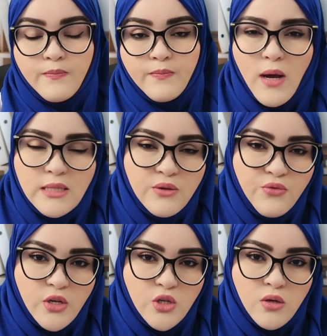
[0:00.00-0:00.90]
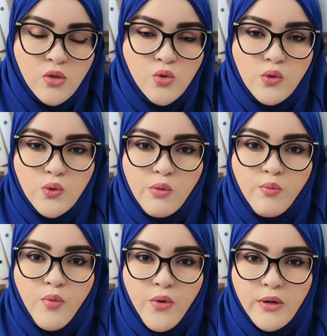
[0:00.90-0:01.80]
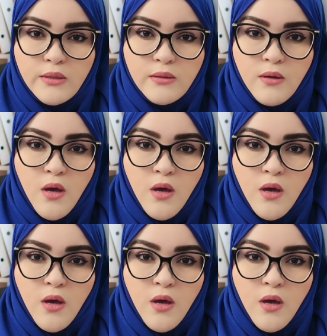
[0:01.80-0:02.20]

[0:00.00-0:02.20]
Why is infection control so important?